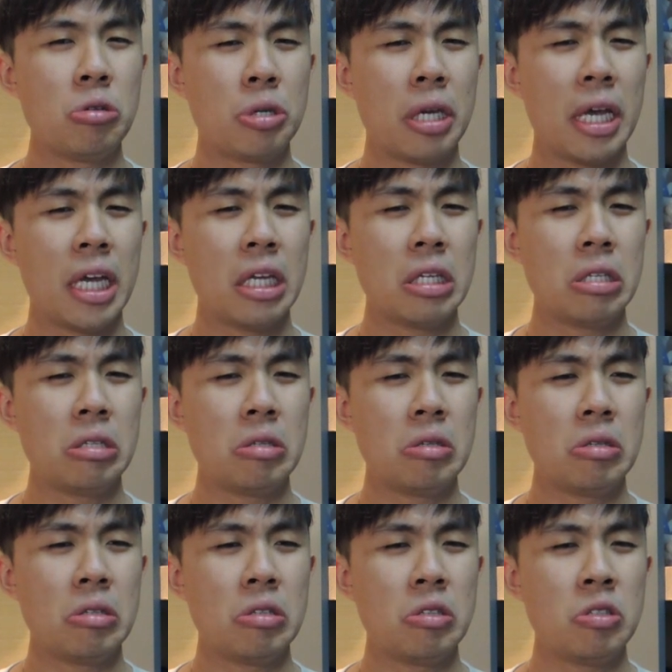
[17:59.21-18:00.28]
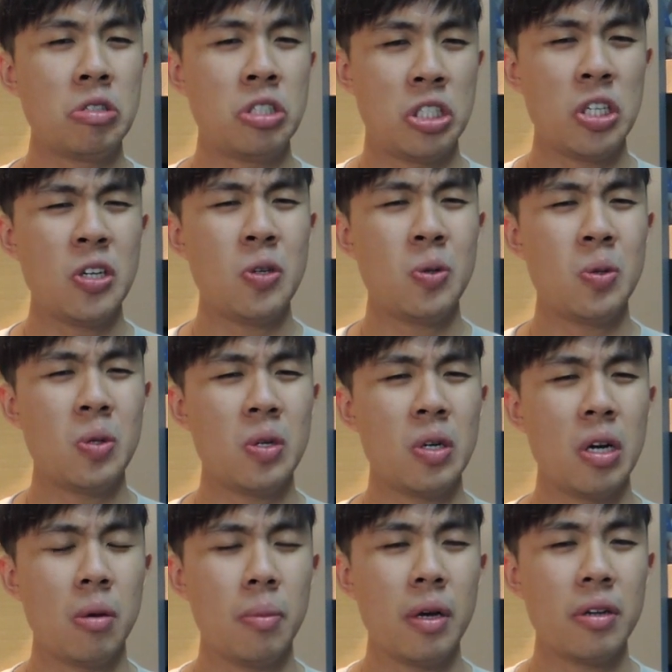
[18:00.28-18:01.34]
you can chill
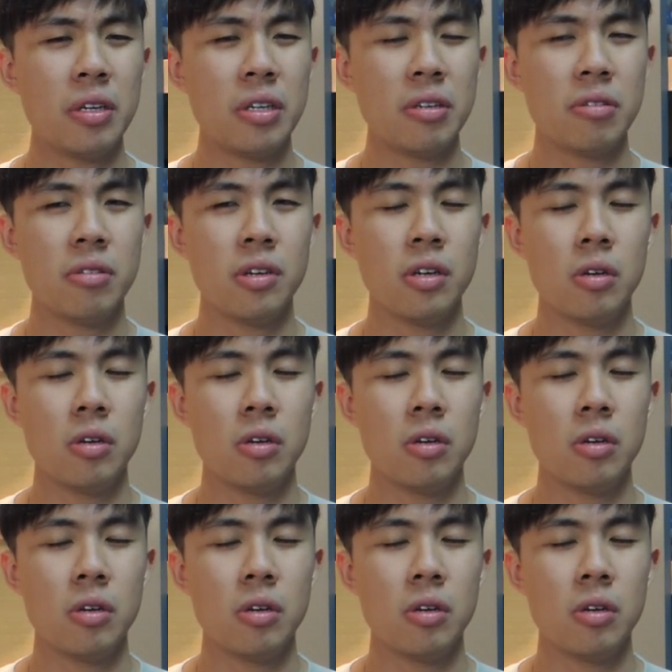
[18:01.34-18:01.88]
about it.